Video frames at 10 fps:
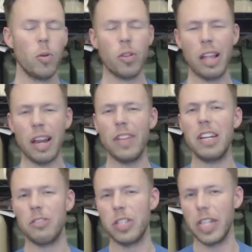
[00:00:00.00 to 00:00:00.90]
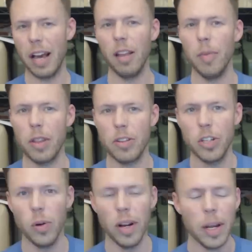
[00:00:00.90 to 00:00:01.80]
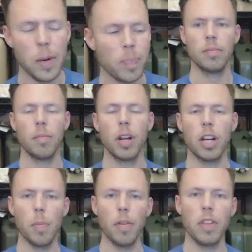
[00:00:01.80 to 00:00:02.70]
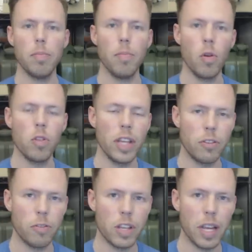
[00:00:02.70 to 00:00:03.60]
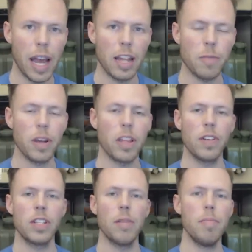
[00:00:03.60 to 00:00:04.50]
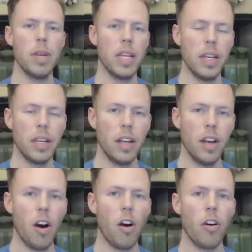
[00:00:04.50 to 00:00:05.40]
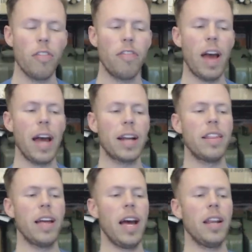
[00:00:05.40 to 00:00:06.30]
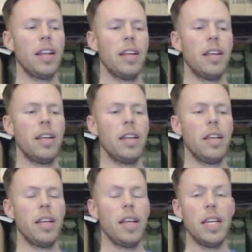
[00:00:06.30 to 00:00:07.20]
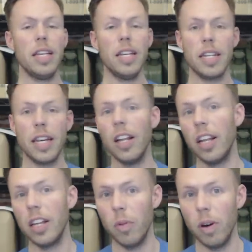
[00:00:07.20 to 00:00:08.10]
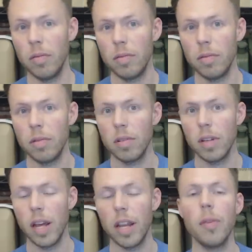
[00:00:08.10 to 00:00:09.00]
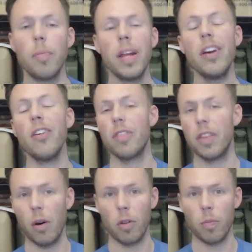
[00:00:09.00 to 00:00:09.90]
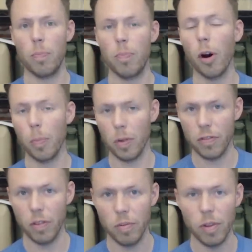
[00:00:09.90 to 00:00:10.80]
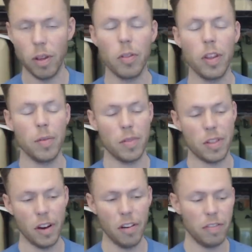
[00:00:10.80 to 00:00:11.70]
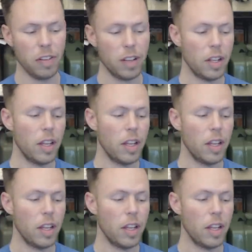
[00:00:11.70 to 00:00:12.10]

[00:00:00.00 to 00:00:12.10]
well, there's a lot of interesting elements to it, but a couple of the most interesting aspects of it to me are the fact that he didn't kill anyone, and it appears that that was purposeful, other than himself,